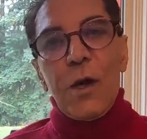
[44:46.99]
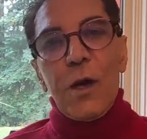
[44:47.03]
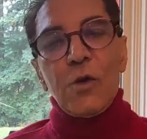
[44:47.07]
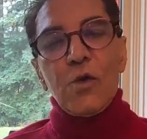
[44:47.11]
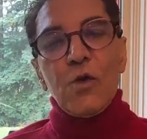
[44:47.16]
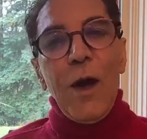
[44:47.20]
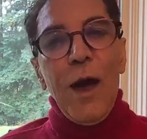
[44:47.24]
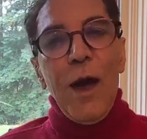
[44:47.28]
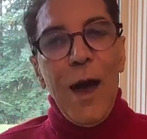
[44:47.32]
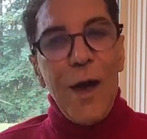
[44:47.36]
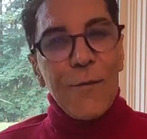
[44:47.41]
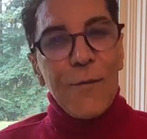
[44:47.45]

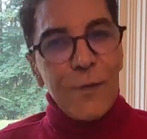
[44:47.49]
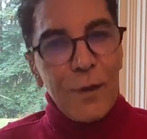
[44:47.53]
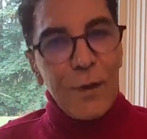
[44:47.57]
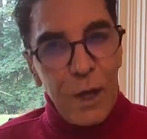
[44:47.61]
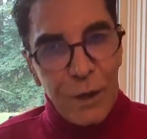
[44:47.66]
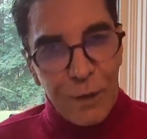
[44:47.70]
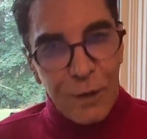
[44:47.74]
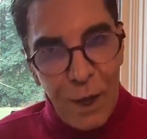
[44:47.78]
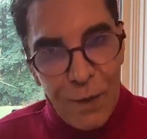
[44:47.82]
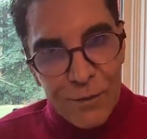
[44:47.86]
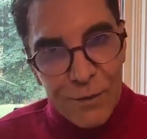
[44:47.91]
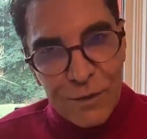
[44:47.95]
you have a
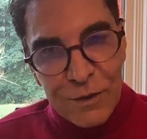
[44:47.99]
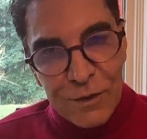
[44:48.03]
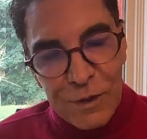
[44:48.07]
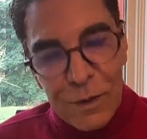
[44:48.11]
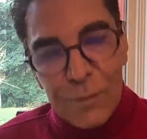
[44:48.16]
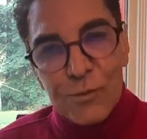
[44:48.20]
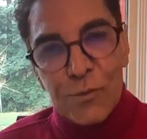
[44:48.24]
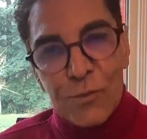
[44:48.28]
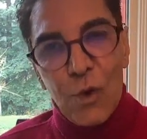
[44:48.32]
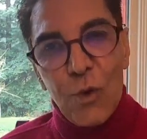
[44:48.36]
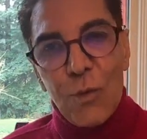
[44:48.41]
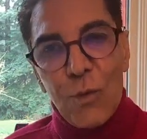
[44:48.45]
lot of
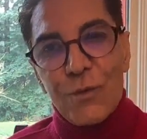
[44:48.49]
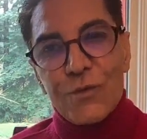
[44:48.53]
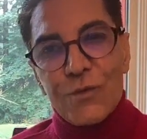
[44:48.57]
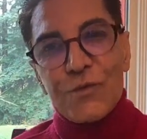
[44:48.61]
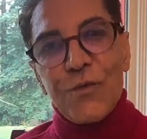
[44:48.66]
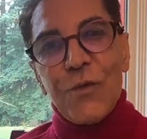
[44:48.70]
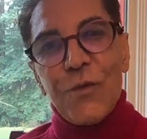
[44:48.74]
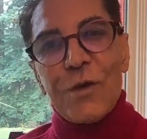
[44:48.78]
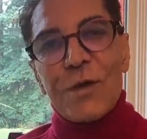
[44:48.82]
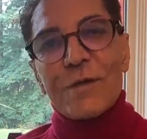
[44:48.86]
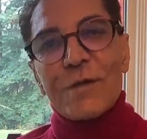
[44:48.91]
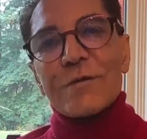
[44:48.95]
symptoms,
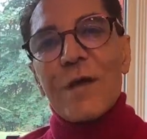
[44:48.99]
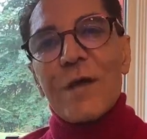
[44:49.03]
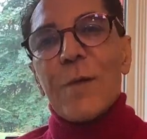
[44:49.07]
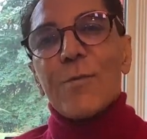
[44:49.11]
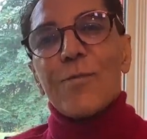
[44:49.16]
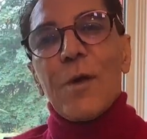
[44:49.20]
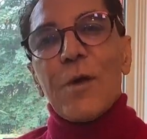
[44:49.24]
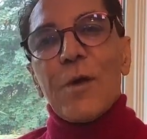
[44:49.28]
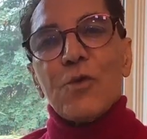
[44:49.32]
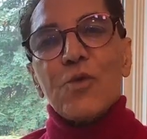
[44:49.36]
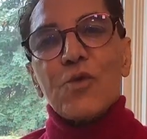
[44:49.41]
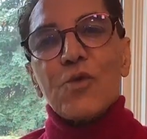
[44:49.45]
for
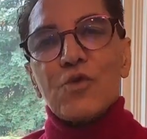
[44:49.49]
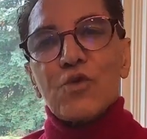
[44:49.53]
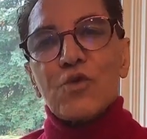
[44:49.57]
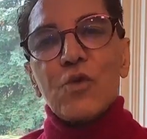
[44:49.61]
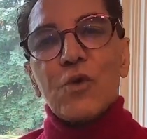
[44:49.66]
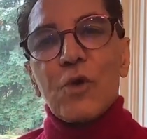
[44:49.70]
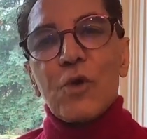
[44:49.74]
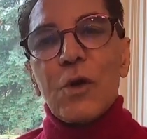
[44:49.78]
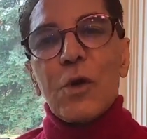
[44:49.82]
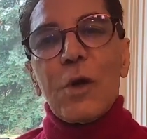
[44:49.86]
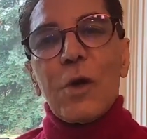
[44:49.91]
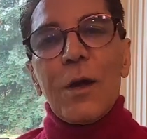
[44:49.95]
example, you
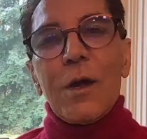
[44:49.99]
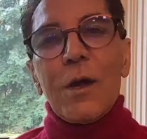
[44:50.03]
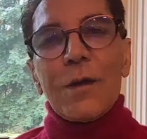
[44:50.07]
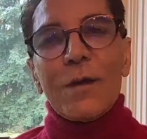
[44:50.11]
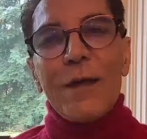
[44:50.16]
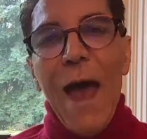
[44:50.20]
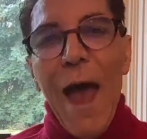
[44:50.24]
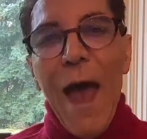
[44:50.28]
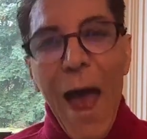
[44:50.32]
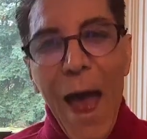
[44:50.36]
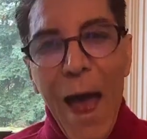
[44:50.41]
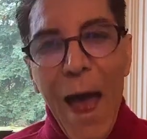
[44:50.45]
took
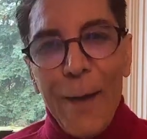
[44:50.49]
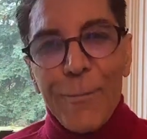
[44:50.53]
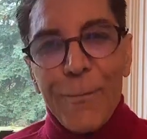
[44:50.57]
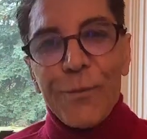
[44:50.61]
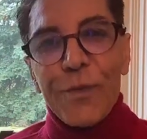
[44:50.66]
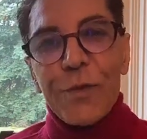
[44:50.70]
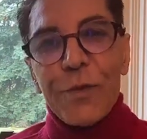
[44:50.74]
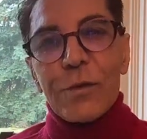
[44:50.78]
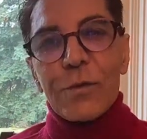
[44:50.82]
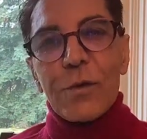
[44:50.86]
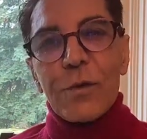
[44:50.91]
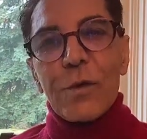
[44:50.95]
the
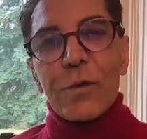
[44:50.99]
app,